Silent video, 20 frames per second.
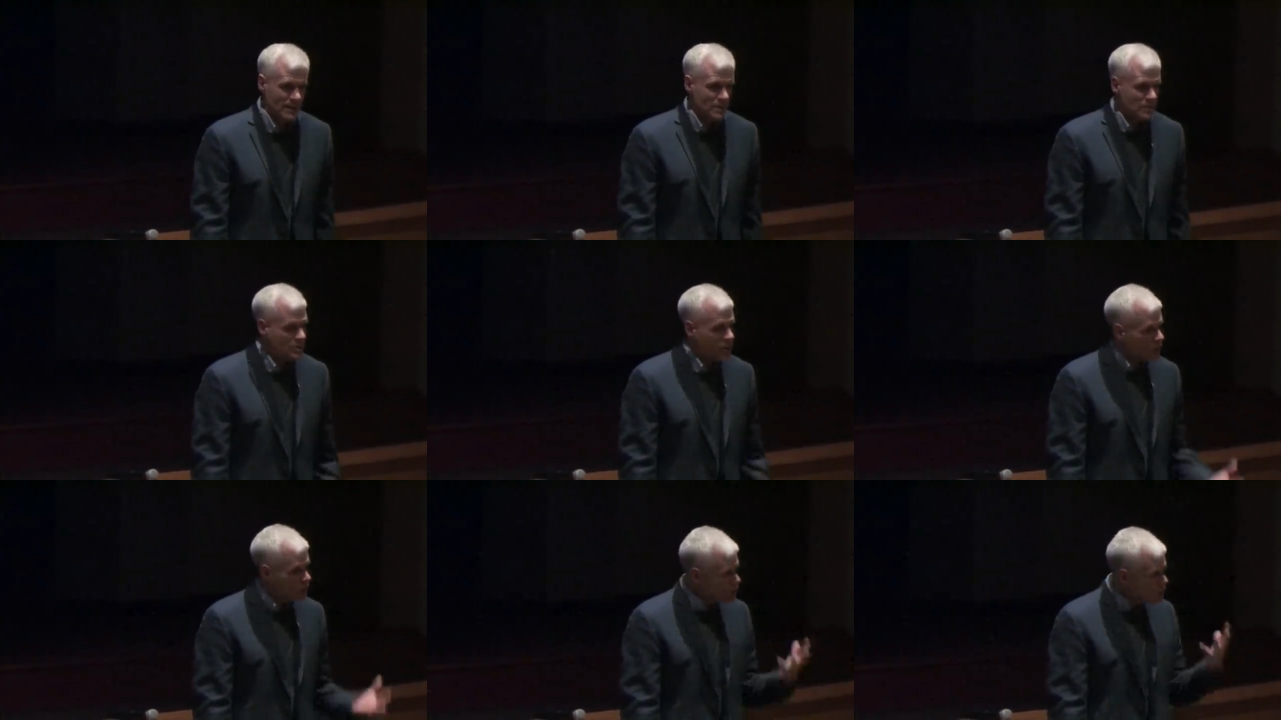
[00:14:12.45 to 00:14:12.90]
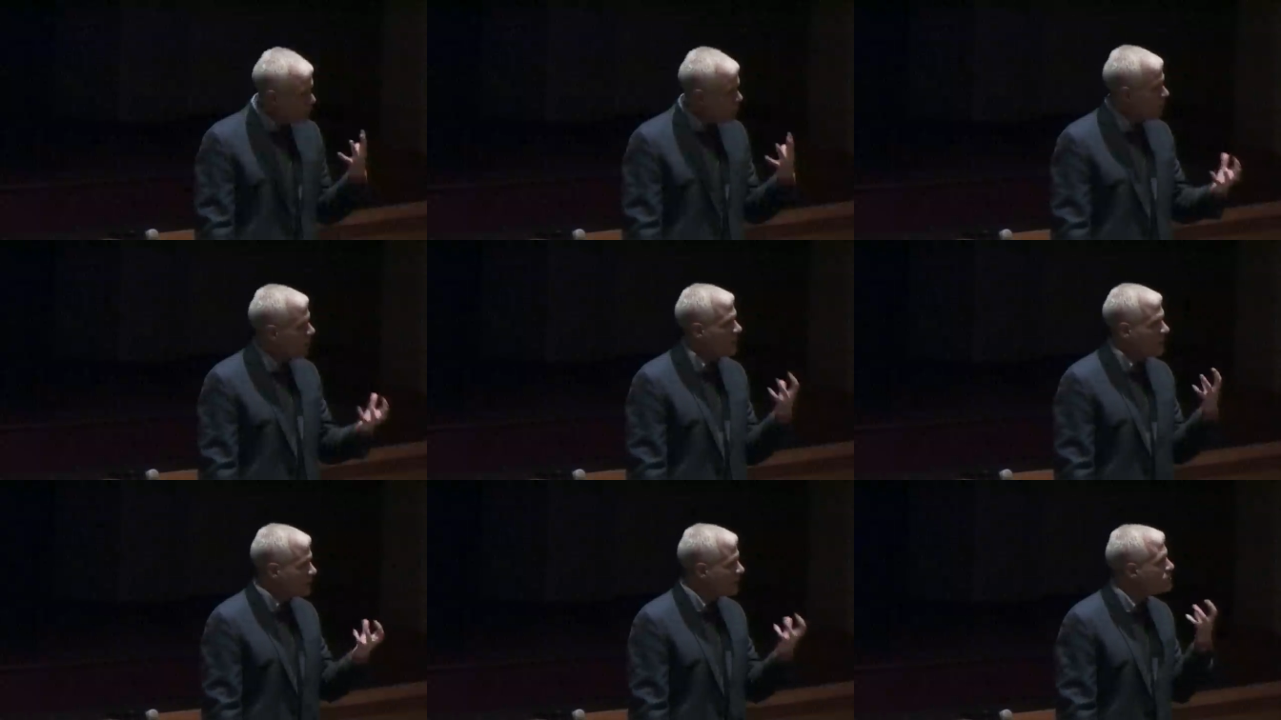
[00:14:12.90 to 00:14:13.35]
So you
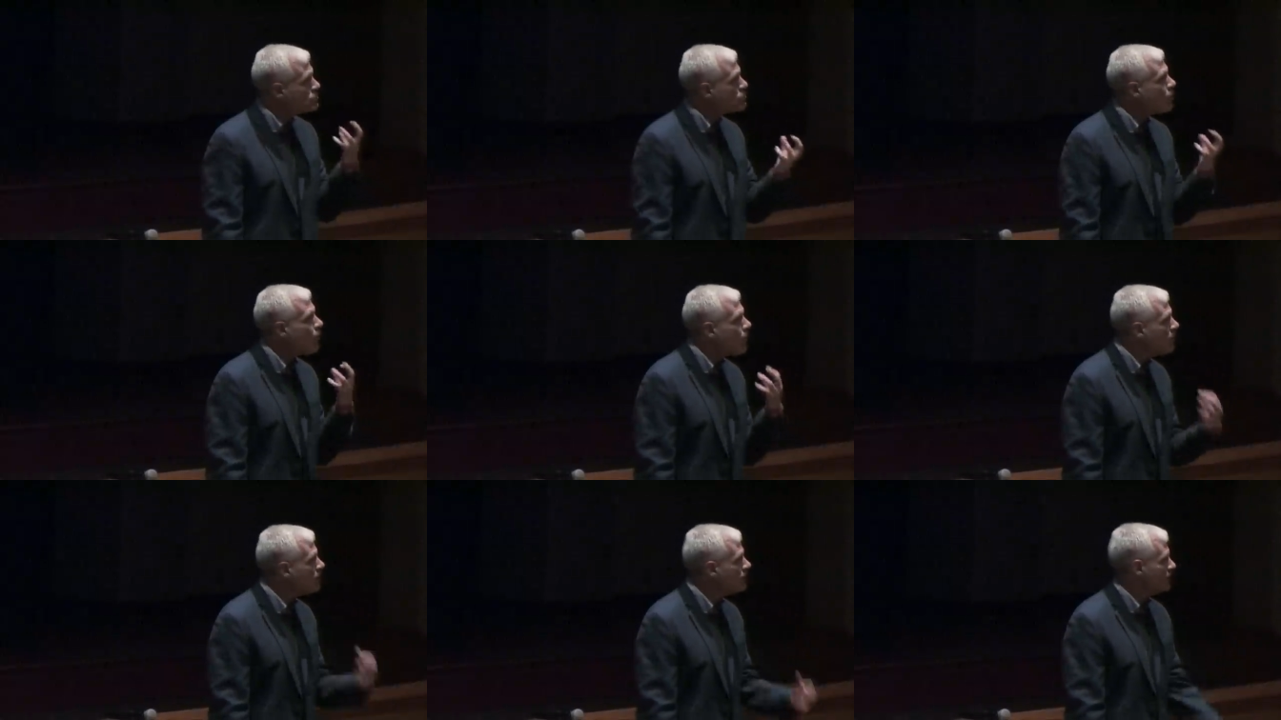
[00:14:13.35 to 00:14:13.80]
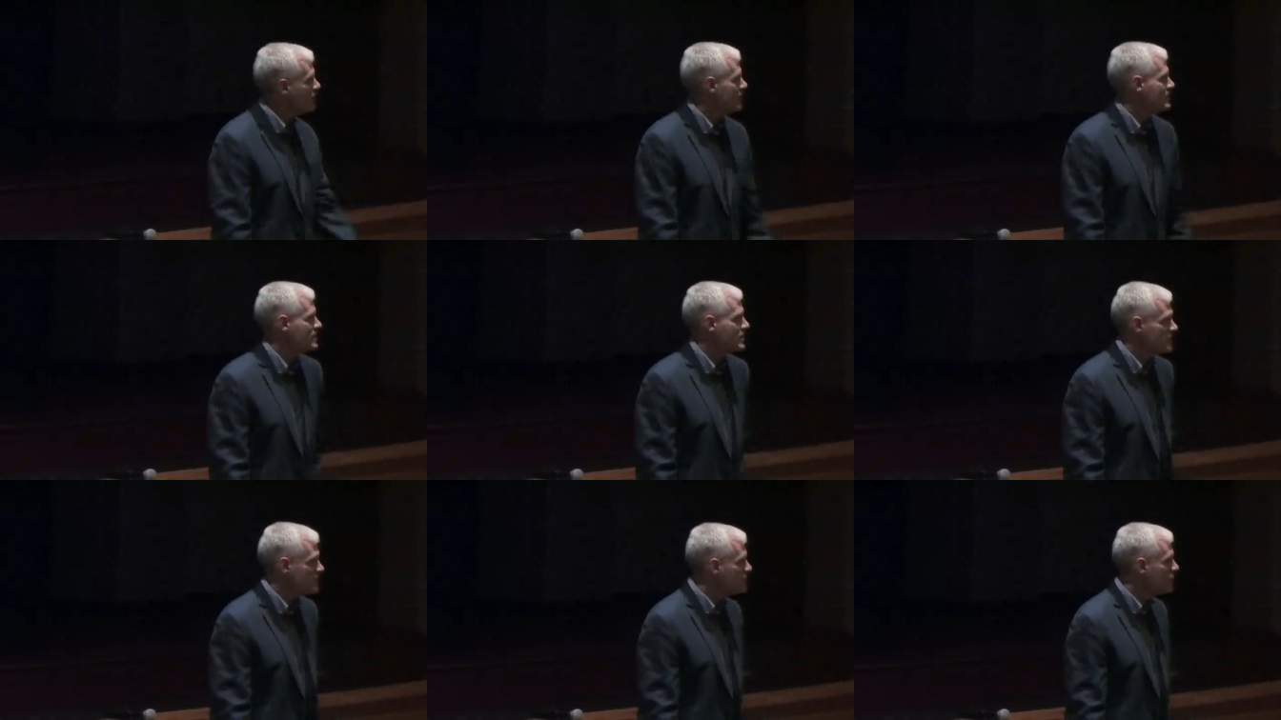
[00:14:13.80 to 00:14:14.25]
are in control of
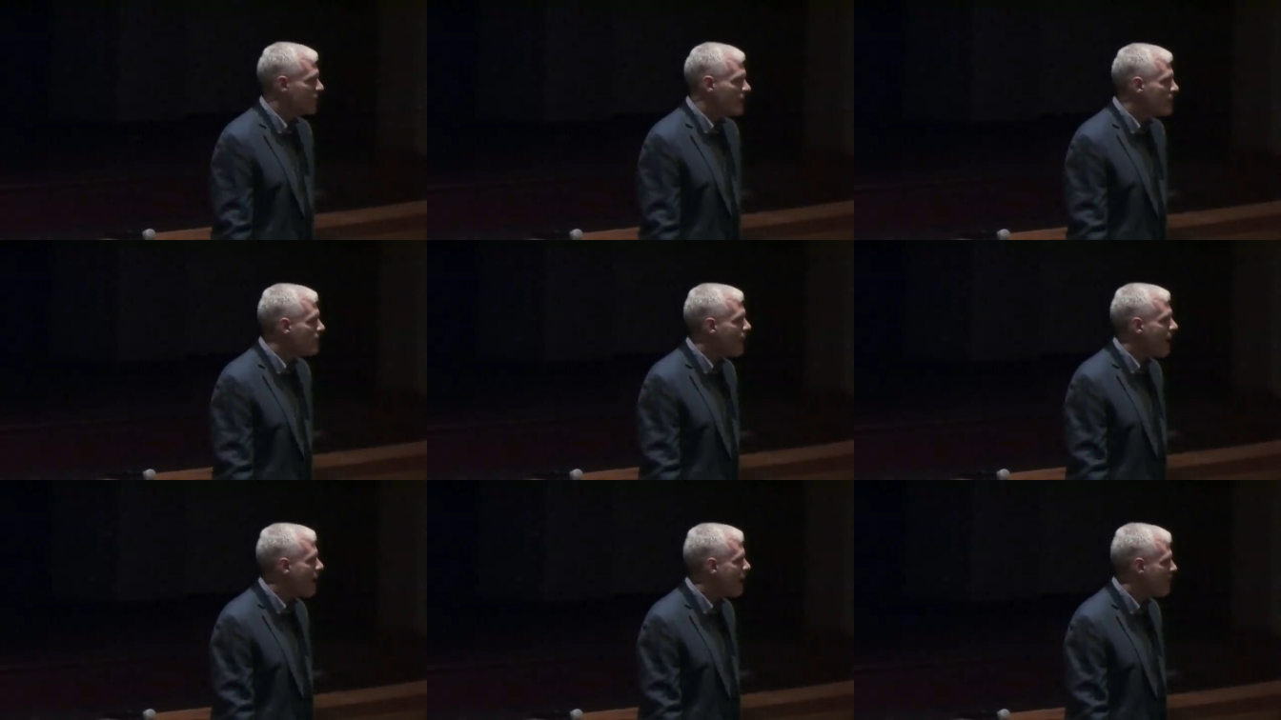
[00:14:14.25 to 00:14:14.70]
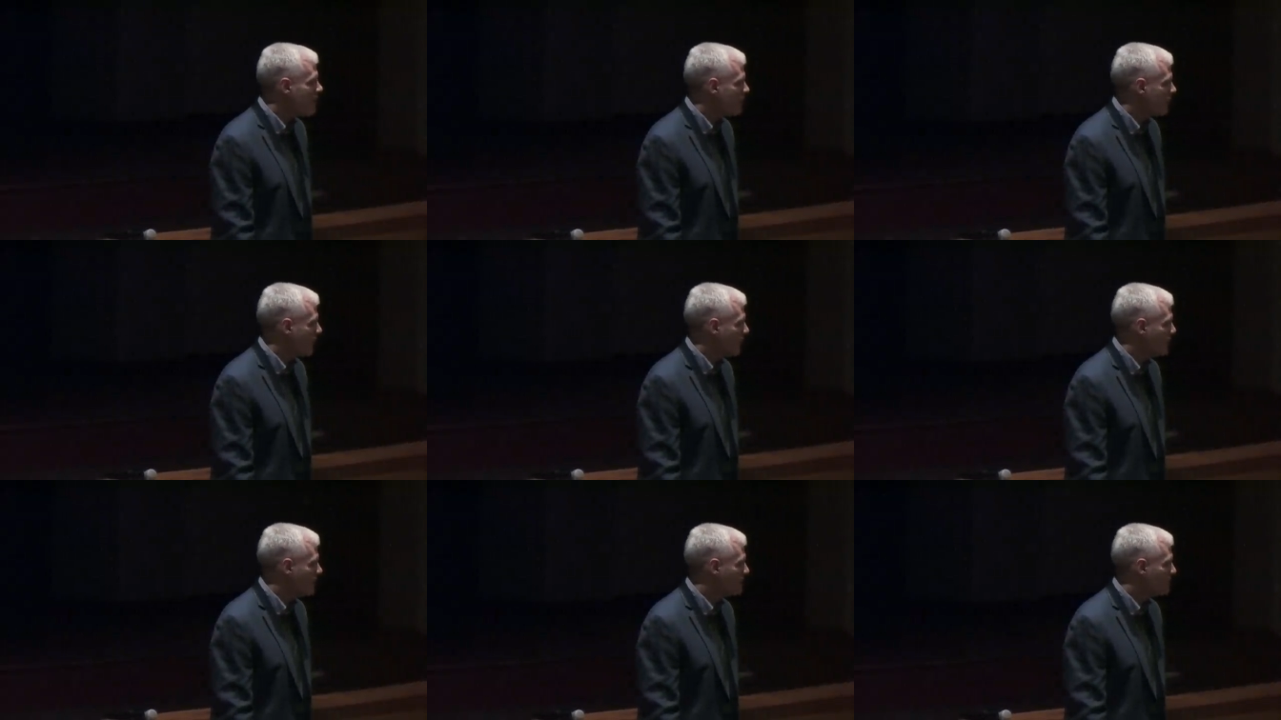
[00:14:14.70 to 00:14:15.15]
this. This is very
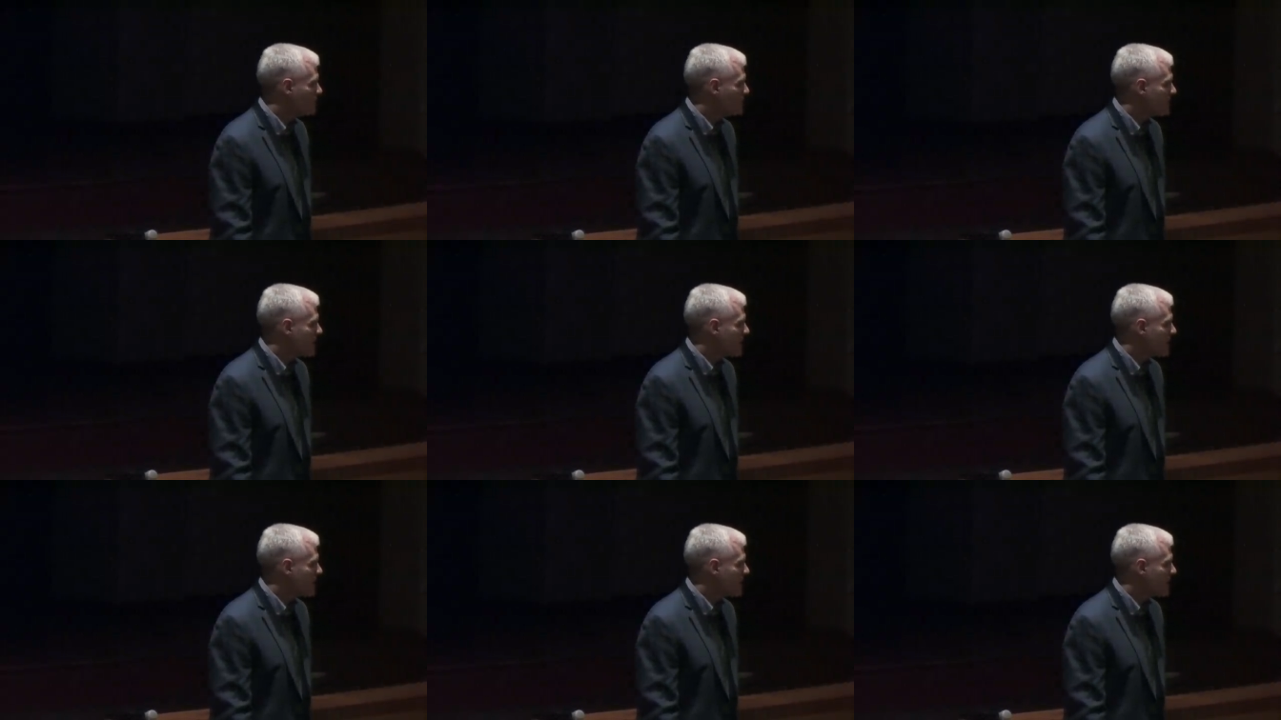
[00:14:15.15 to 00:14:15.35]
powerful.